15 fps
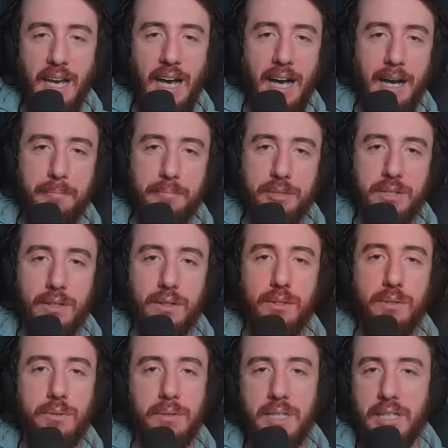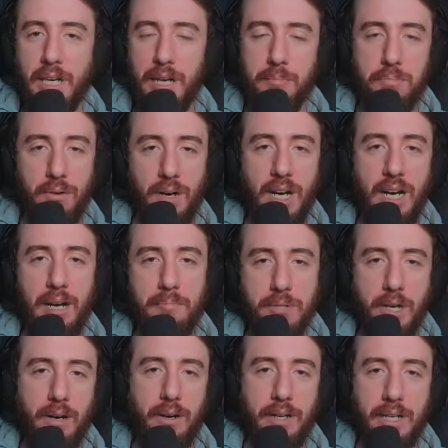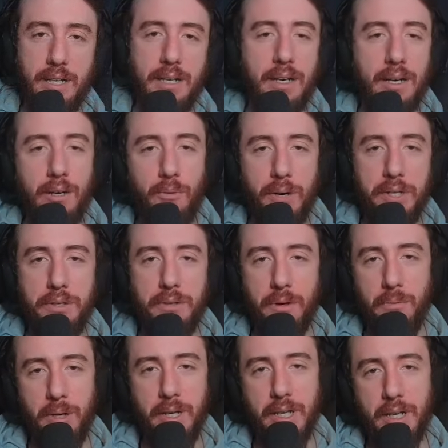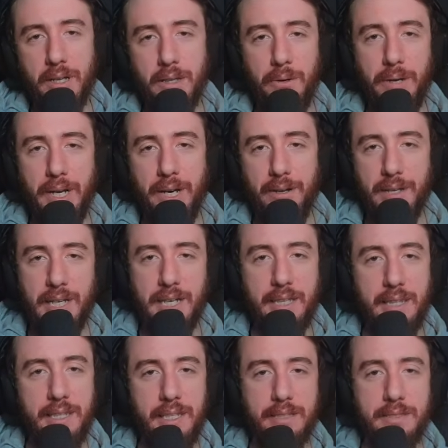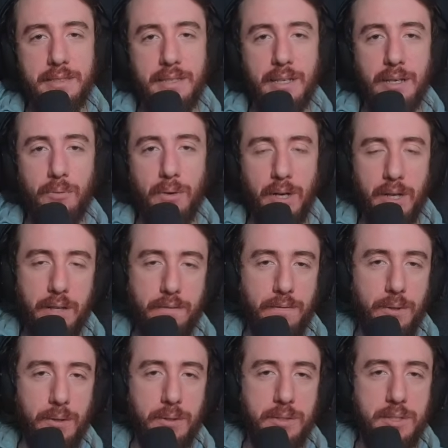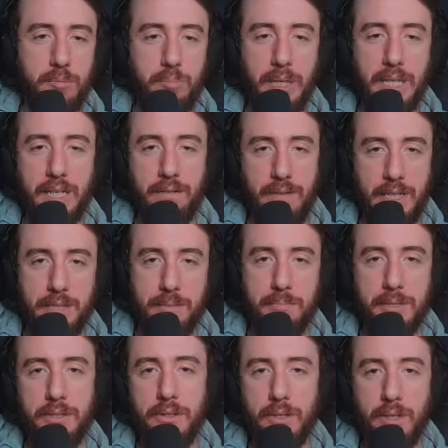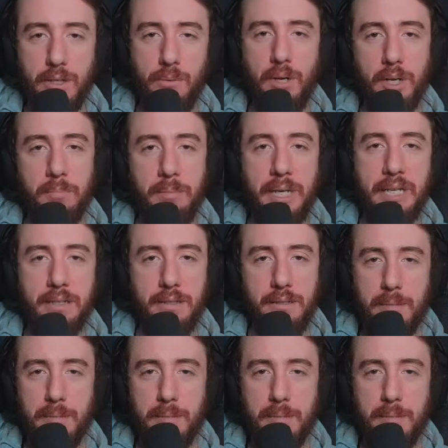absolutely a prime target when you are running a loadout like this, one of the first big investments you're going to want to make.